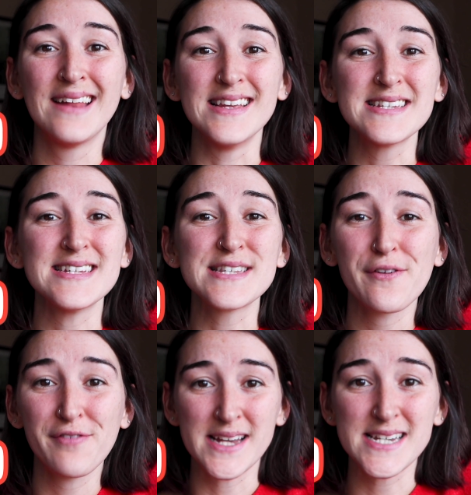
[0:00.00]
This is
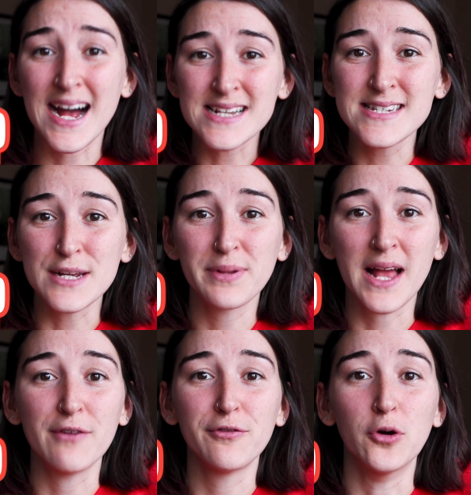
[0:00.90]
a fantastic
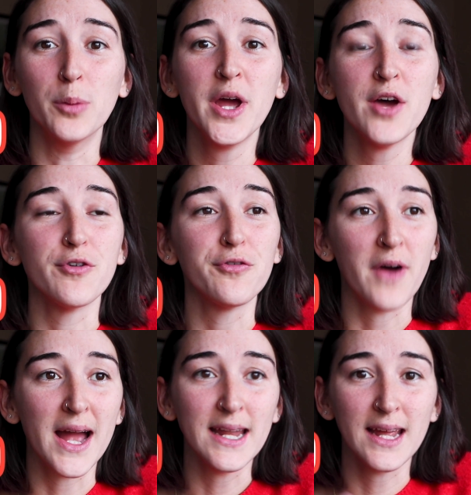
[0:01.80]
platform for
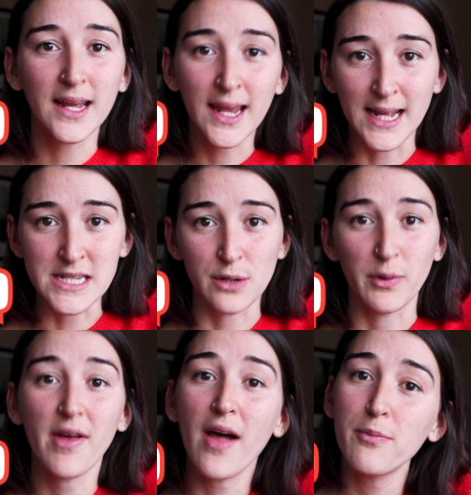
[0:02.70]
finding and connecting
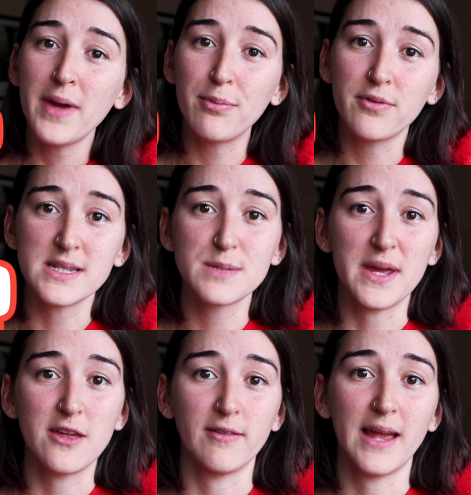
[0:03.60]
with other people that
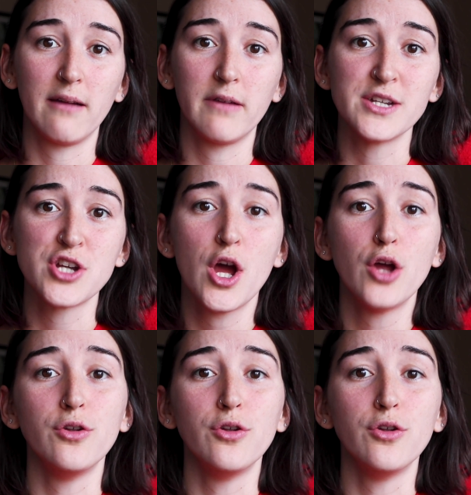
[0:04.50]
speak your language.